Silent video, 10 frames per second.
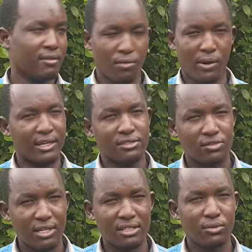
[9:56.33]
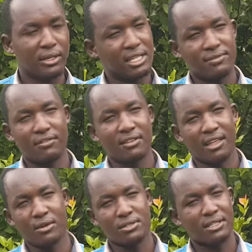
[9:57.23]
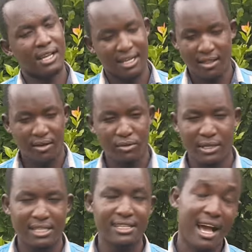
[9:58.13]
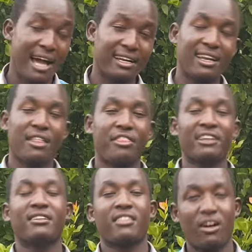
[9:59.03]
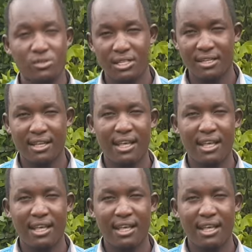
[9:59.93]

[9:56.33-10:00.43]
One student we raised 50,000, another one we raised 130,000,